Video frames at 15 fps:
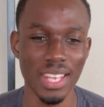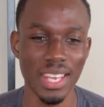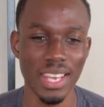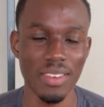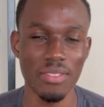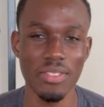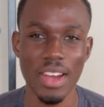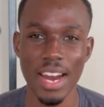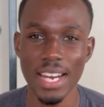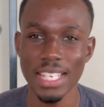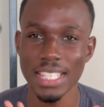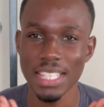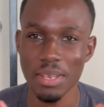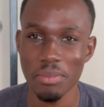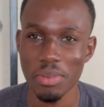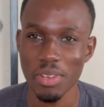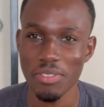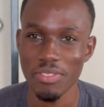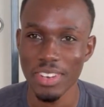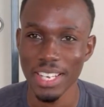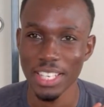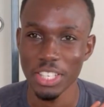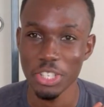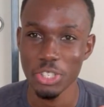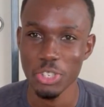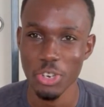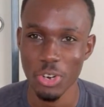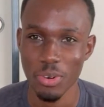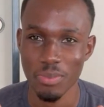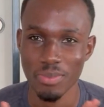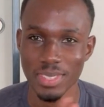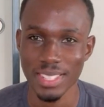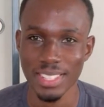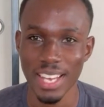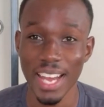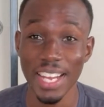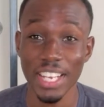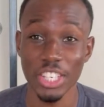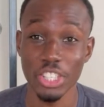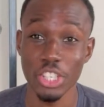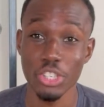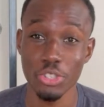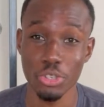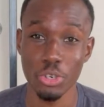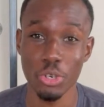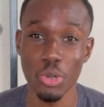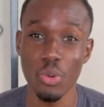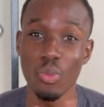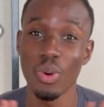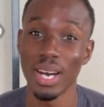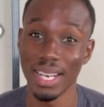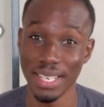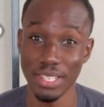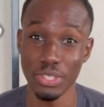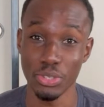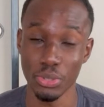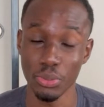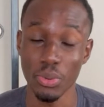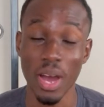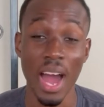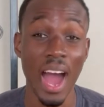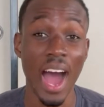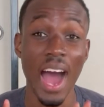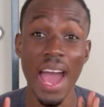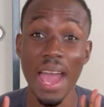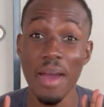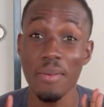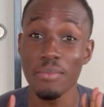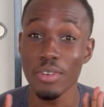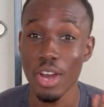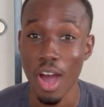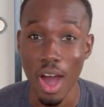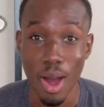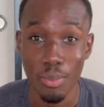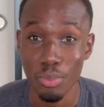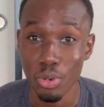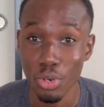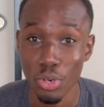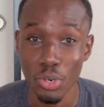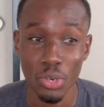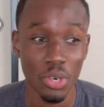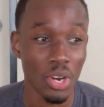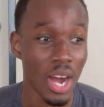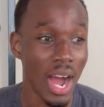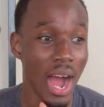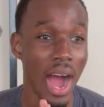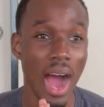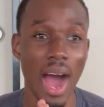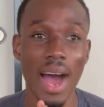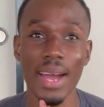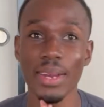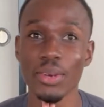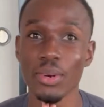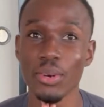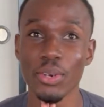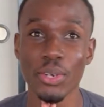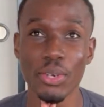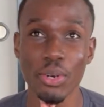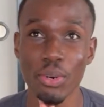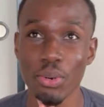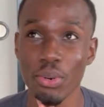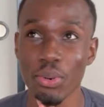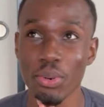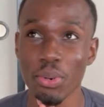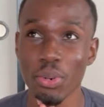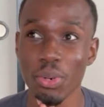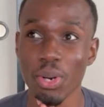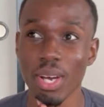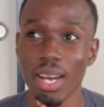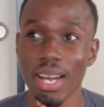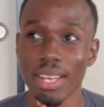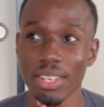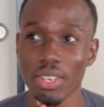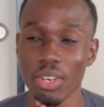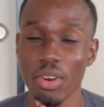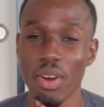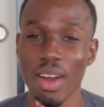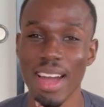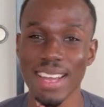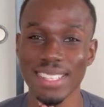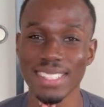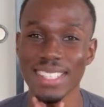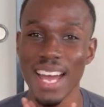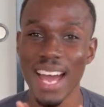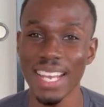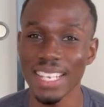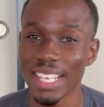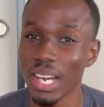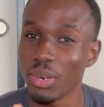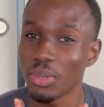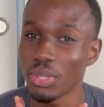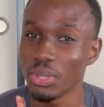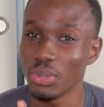In very simplified terms, I can just show you what I do. I am not a pro. I don't know, exactly how to